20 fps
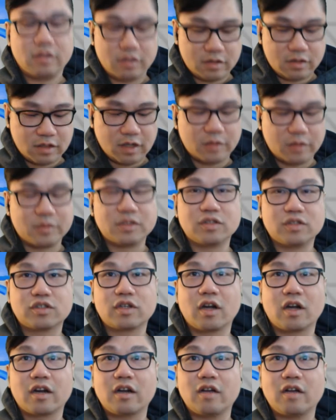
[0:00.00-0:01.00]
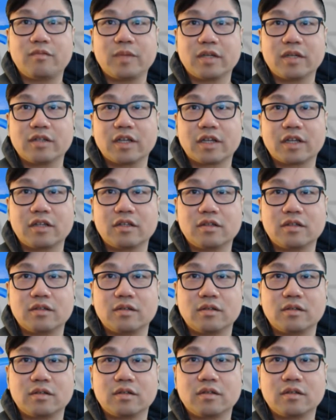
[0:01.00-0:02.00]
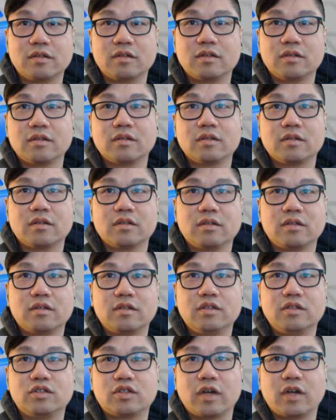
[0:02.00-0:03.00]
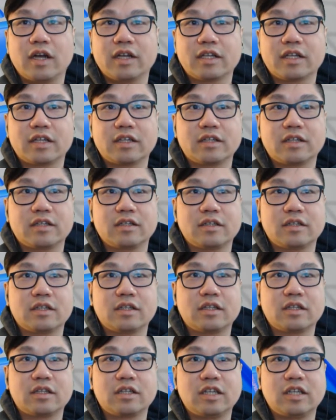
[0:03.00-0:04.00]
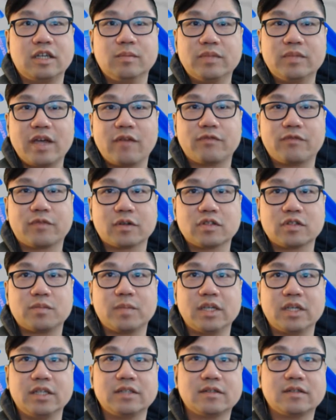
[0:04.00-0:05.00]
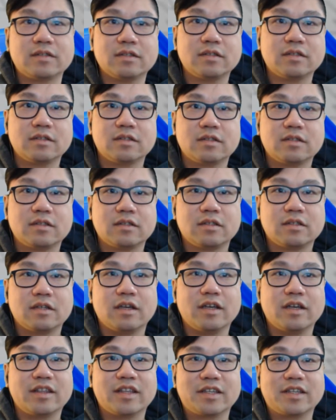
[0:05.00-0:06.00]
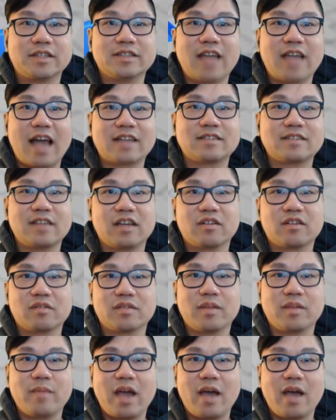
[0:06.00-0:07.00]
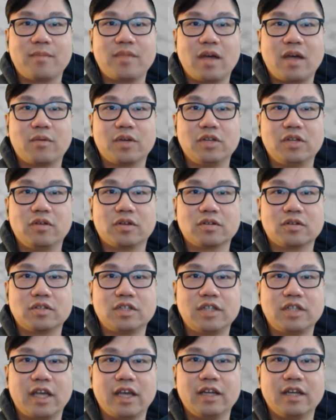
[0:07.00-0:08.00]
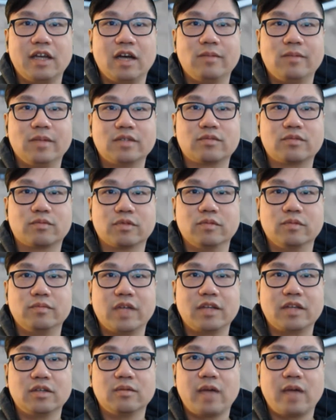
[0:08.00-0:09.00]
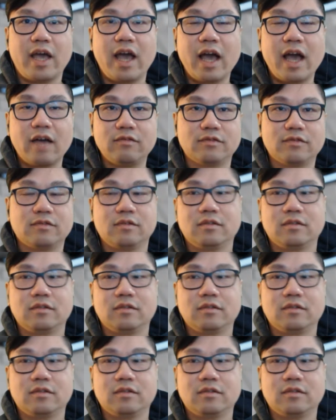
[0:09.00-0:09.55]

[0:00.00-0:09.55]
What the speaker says: that when you start off building, you try to keep that first piece in the exact center of the map. That way you understand how much room that you have